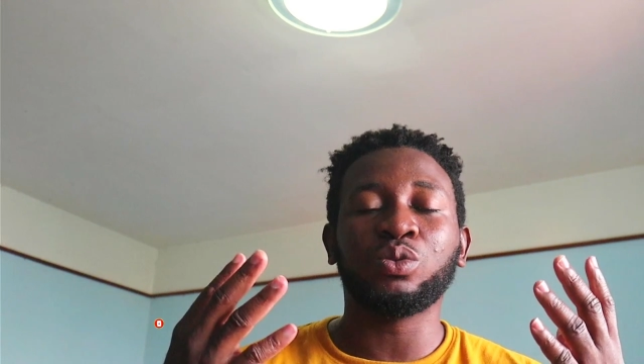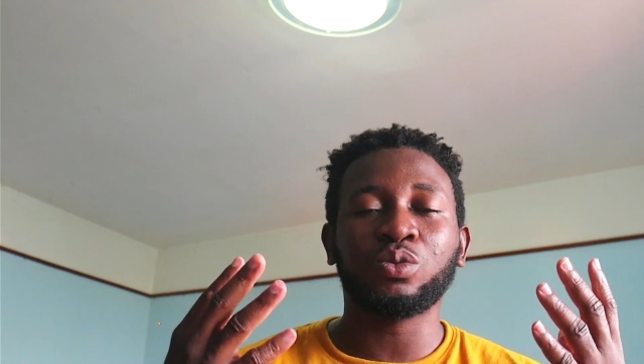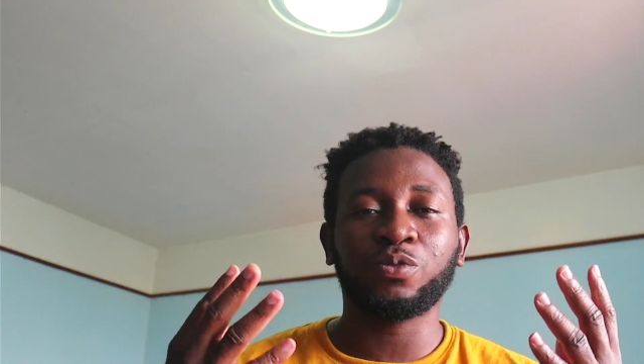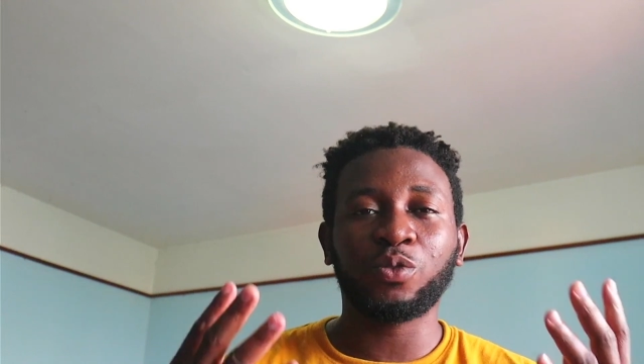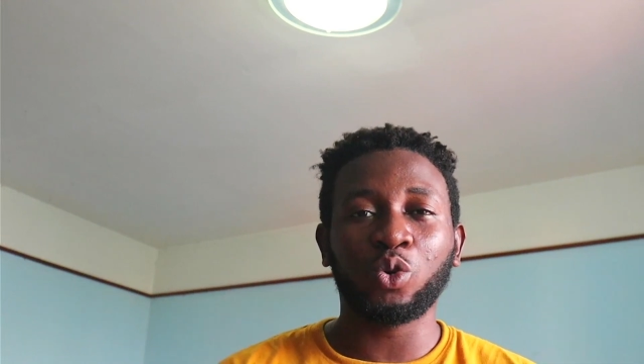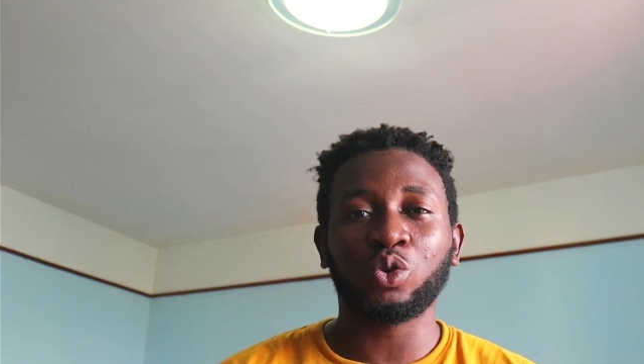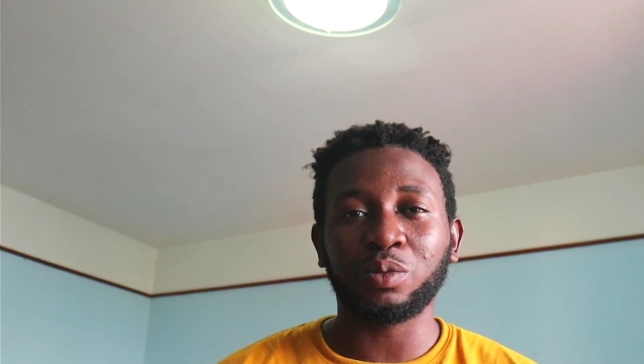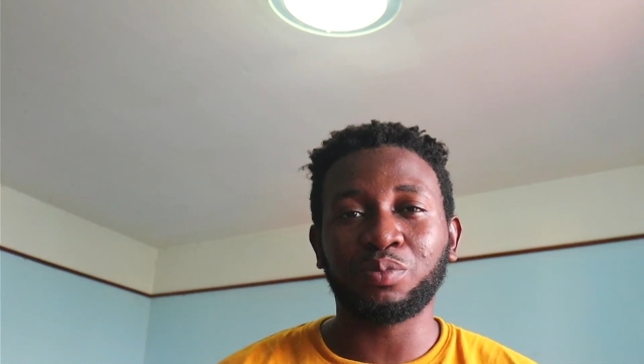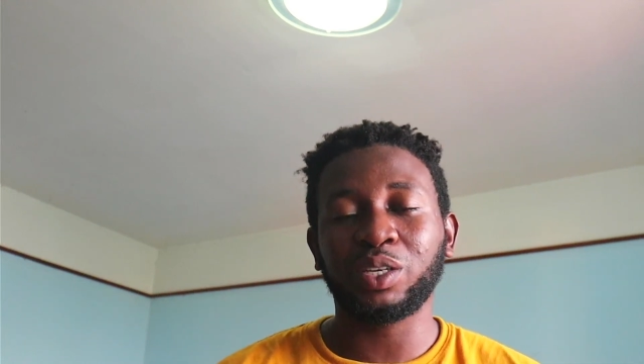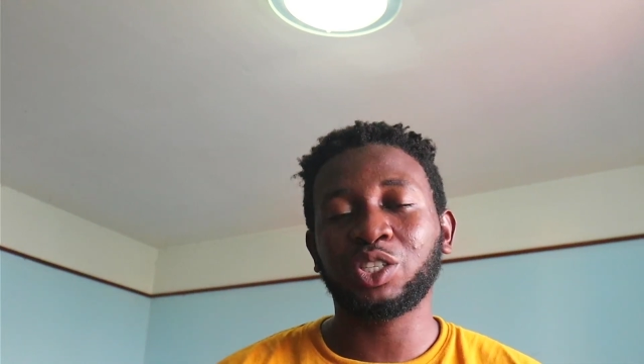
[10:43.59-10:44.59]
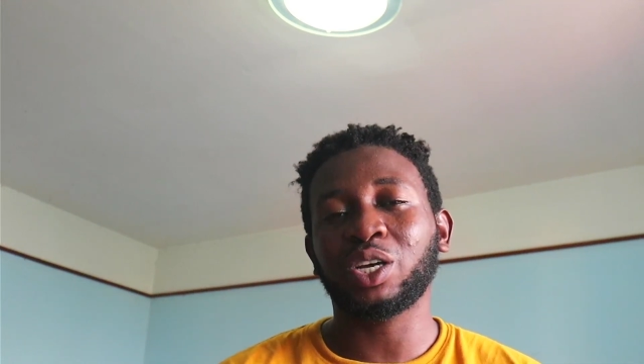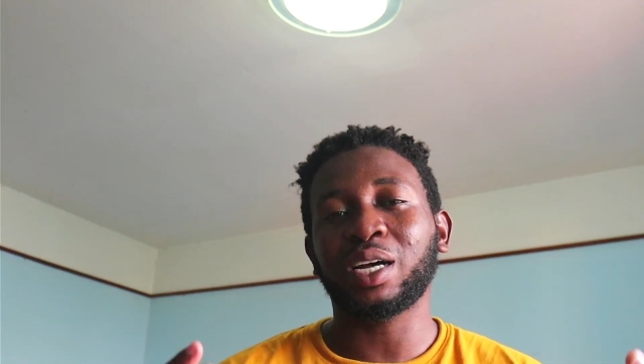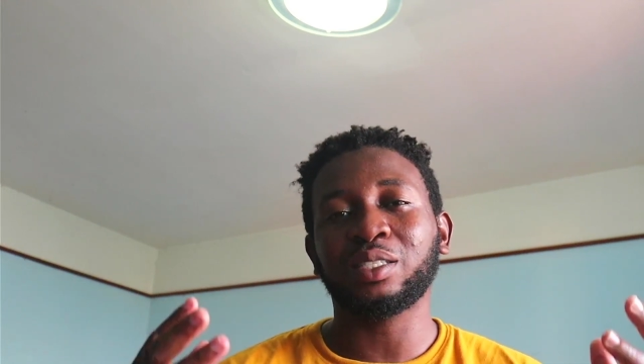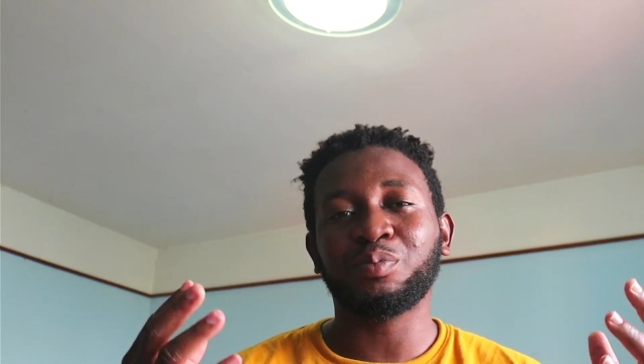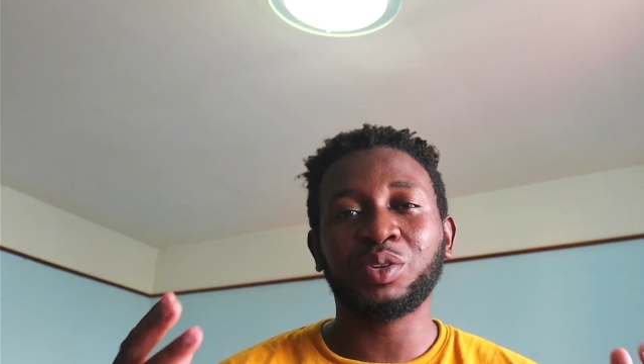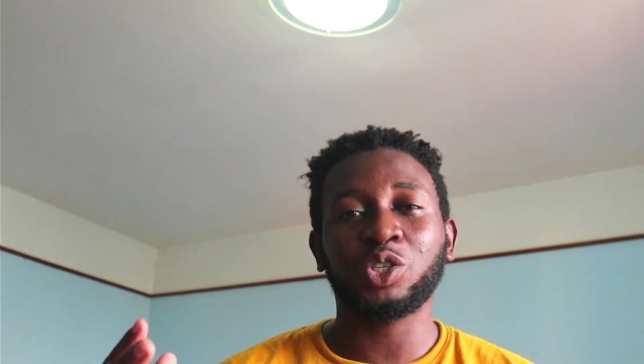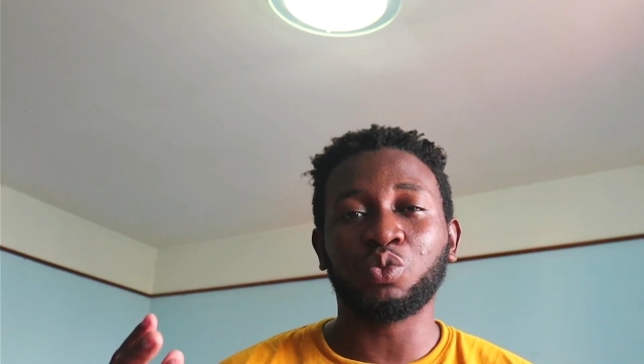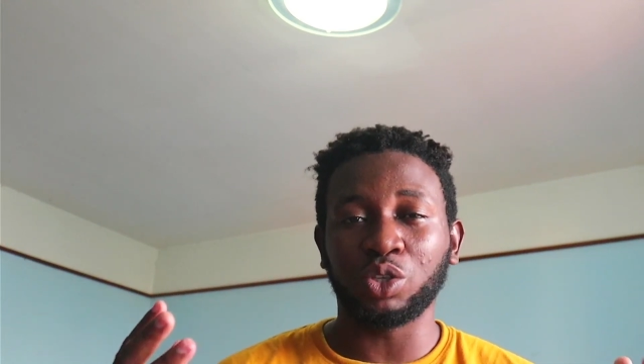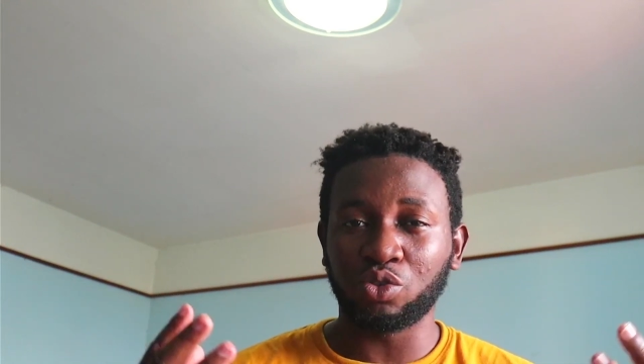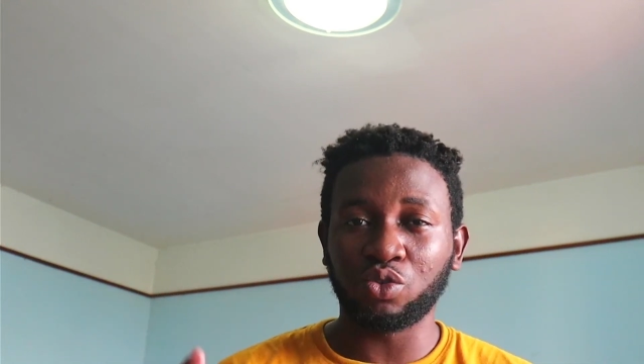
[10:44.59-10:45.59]
follow the page and the page
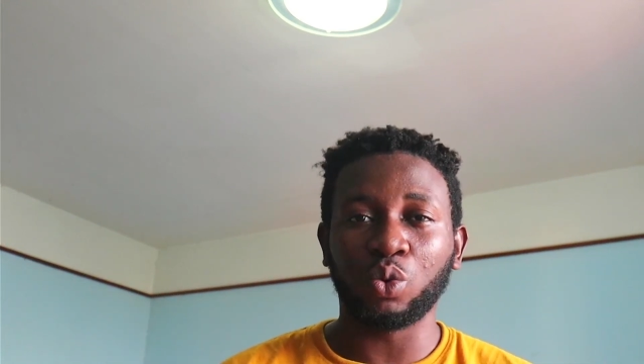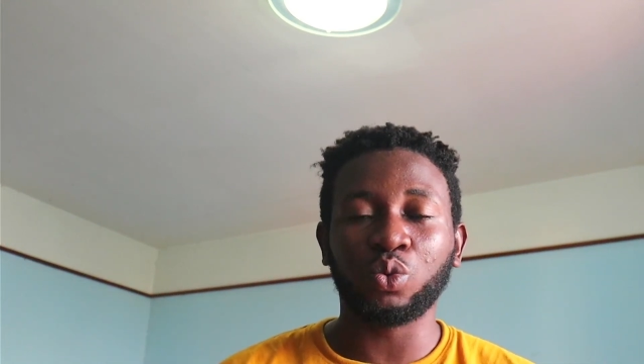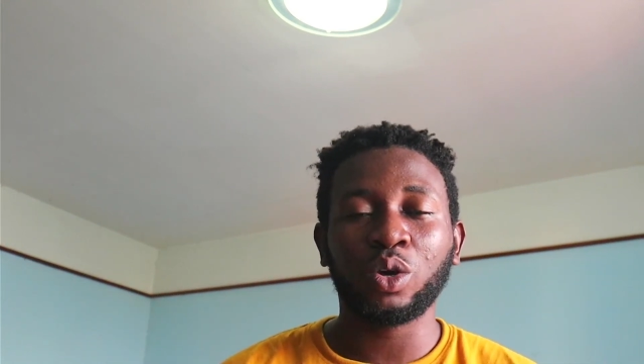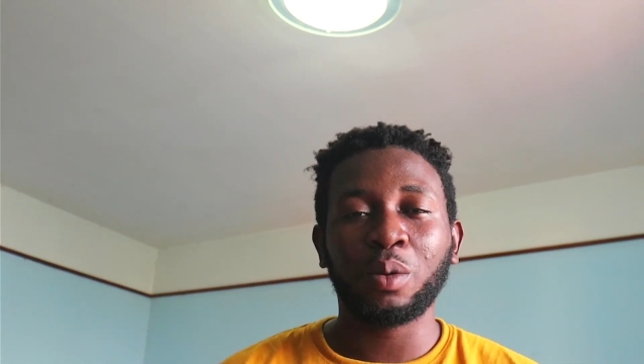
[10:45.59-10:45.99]
will grow.